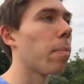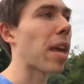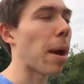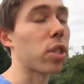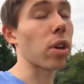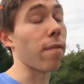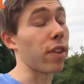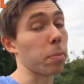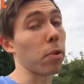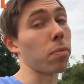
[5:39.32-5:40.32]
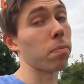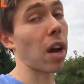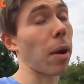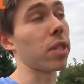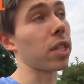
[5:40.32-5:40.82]
be able to go invisible,
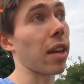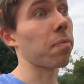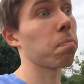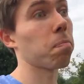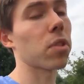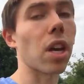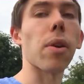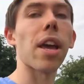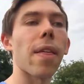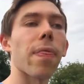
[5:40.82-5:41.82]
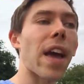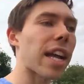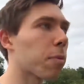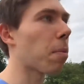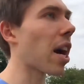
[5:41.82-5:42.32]
I would say. So
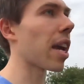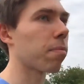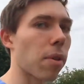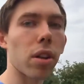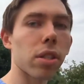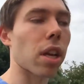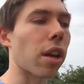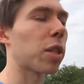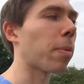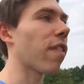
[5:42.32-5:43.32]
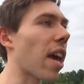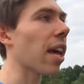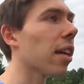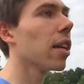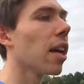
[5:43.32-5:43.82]
that's my answer, to be fair.